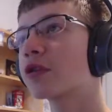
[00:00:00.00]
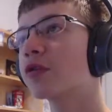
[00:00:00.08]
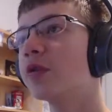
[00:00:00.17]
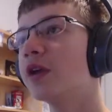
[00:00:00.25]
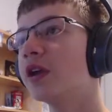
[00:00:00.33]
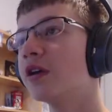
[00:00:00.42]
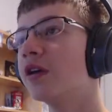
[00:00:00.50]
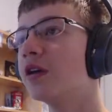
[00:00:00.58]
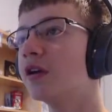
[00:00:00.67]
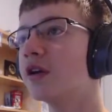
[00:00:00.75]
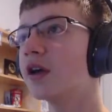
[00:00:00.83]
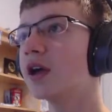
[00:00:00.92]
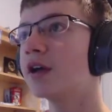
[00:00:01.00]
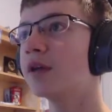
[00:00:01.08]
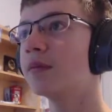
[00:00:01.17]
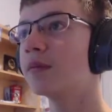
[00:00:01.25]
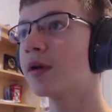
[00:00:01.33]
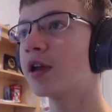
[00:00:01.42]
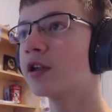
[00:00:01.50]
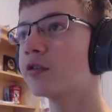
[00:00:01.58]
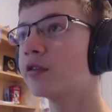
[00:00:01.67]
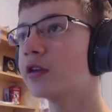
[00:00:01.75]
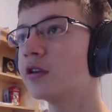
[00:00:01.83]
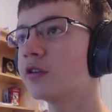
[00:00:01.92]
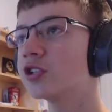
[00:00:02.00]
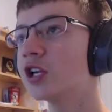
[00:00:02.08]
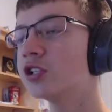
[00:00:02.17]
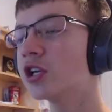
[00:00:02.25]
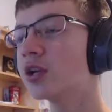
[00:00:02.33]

through here and manually change it,